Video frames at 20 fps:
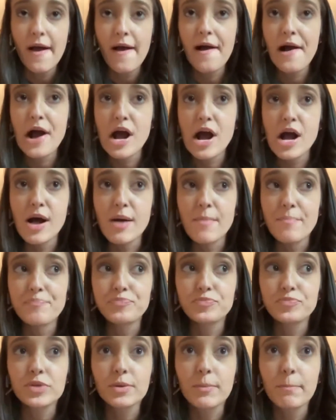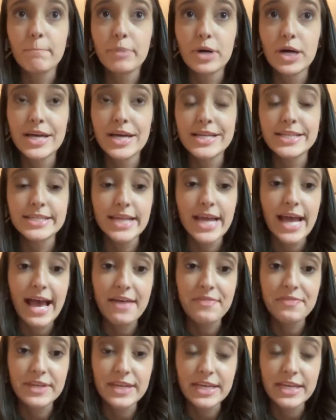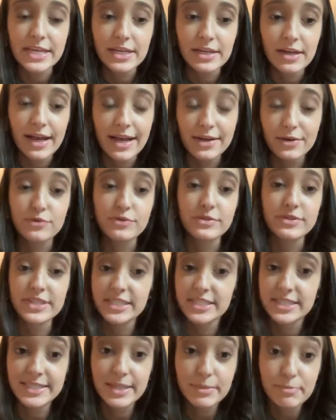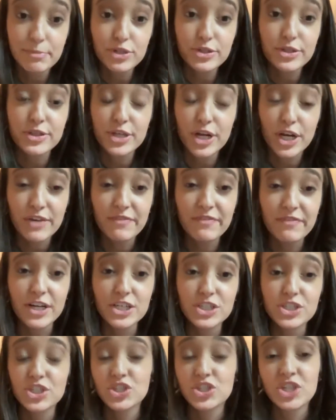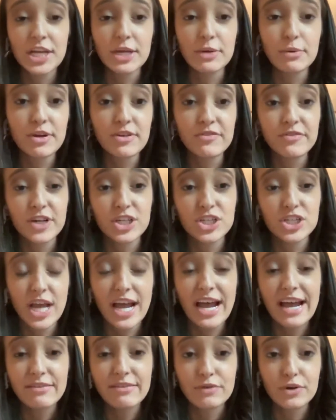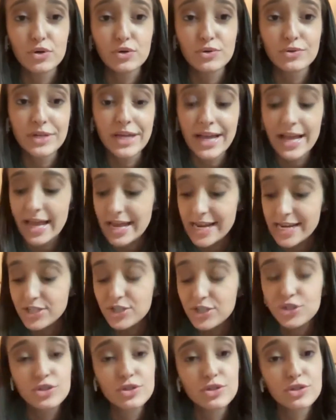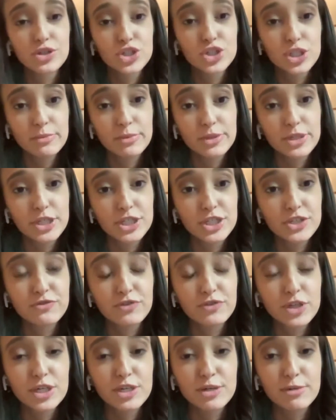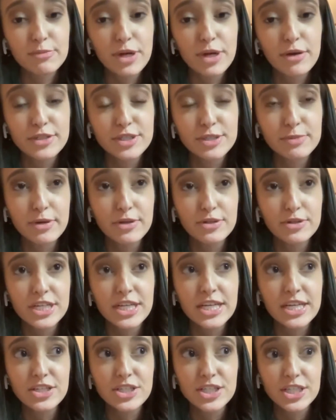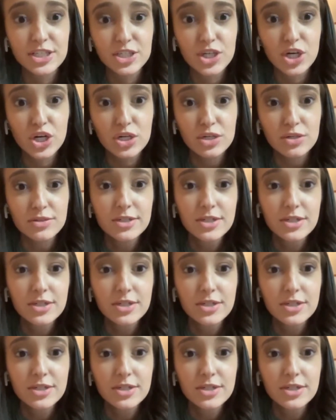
Um, but at the on December the 31st to January 1st, I enrolled eight new distributors from Host to Post and TikTok.